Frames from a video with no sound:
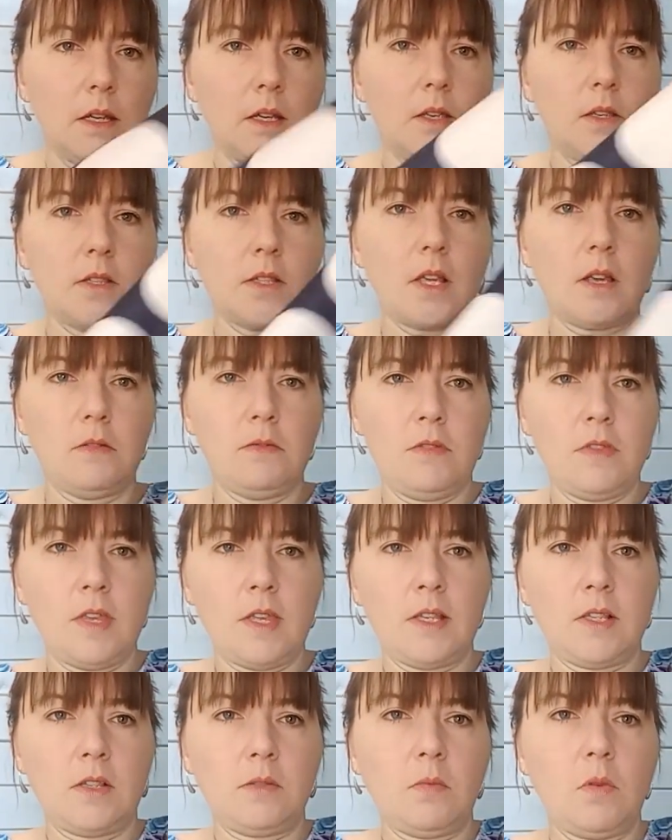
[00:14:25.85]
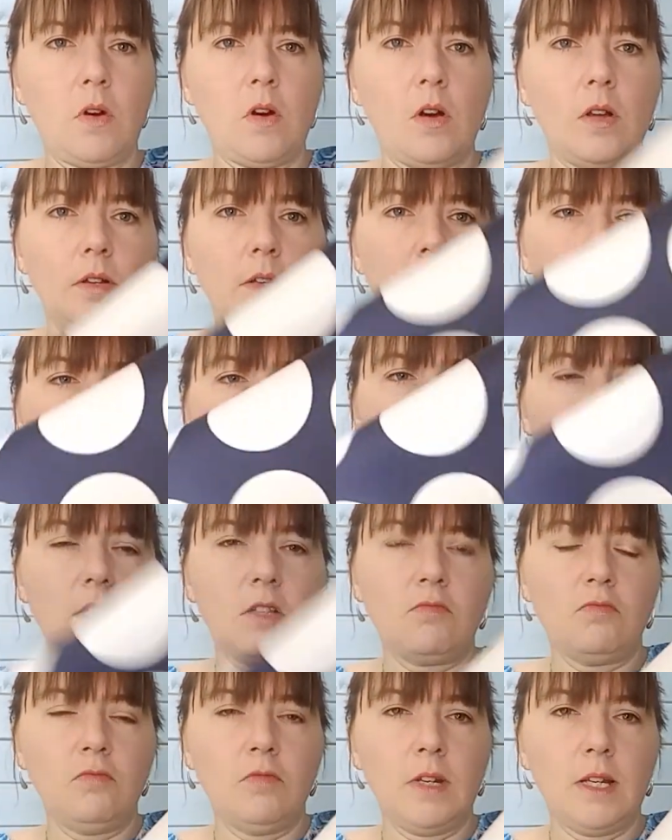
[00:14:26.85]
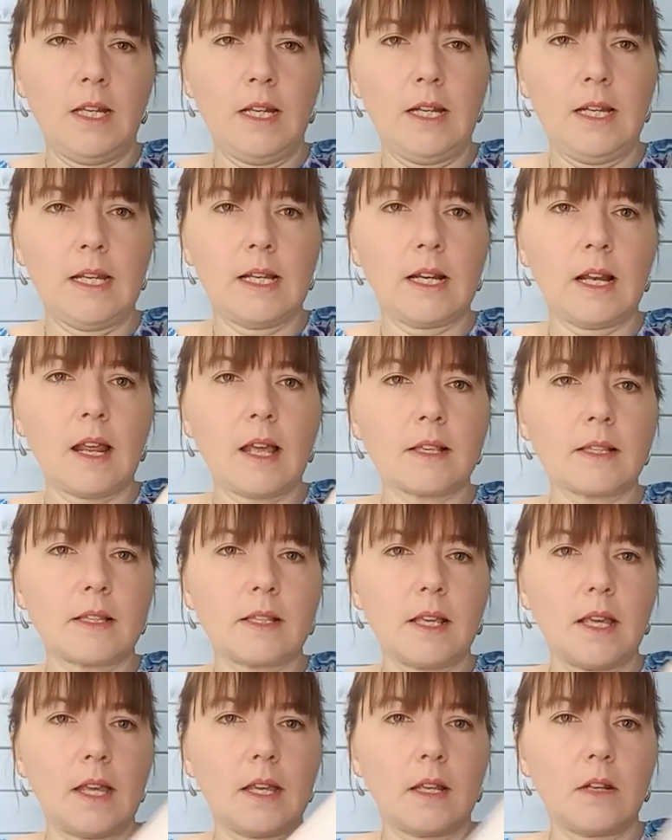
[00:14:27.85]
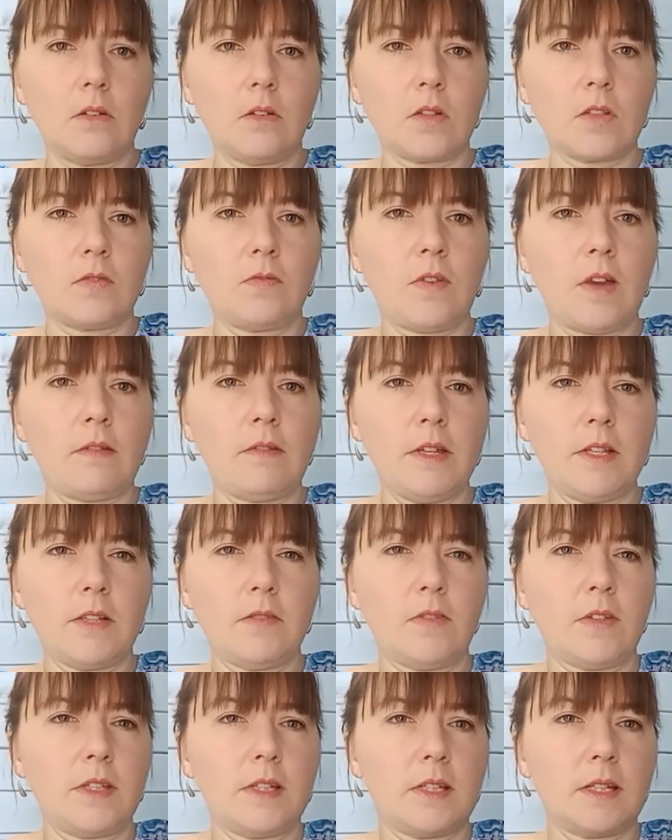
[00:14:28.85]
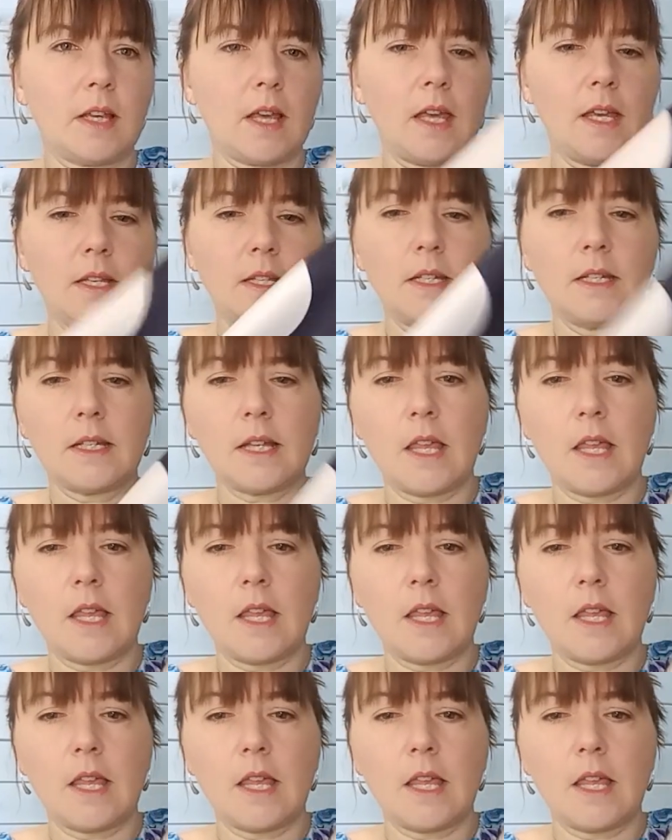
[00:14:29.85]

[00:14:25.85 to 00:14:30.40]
So this one is really classic, looks very sophisticated,